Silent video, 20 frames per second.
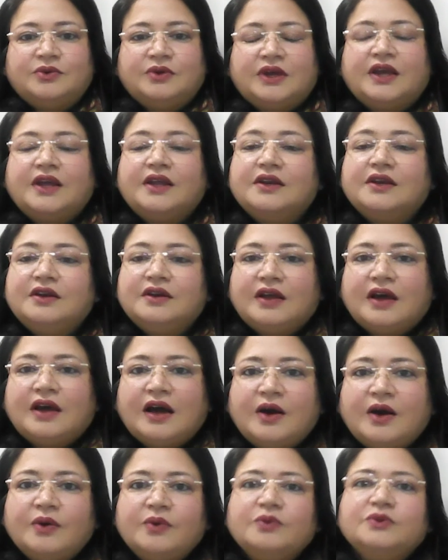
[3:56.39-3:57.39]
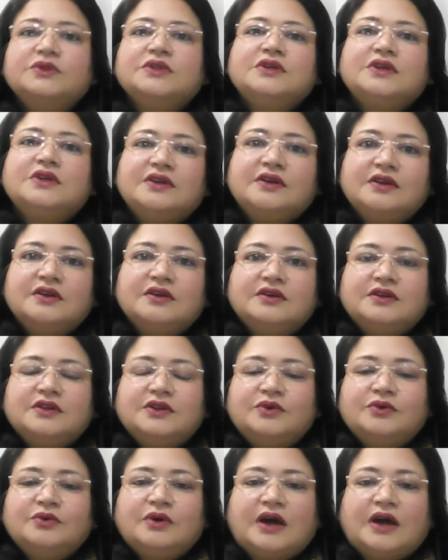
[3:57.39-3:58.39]
and how
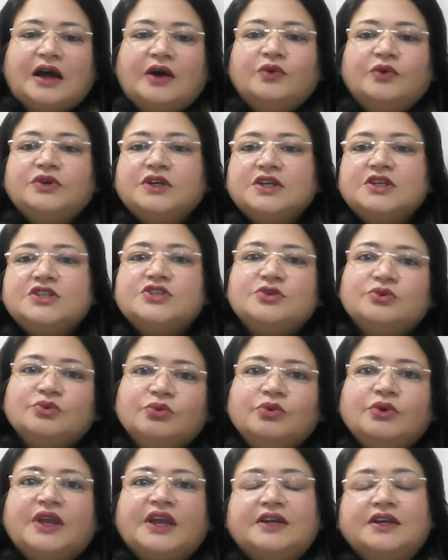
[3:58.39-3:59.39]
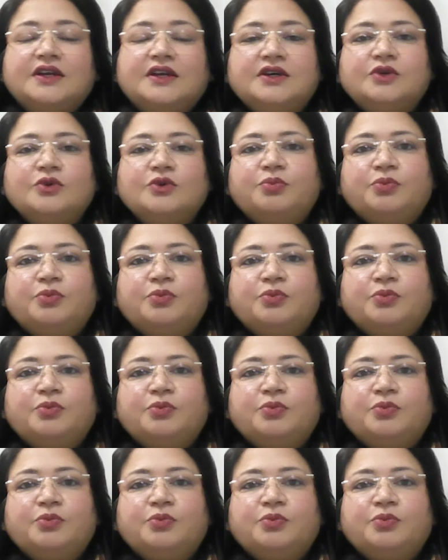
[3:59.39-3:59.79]
did you get into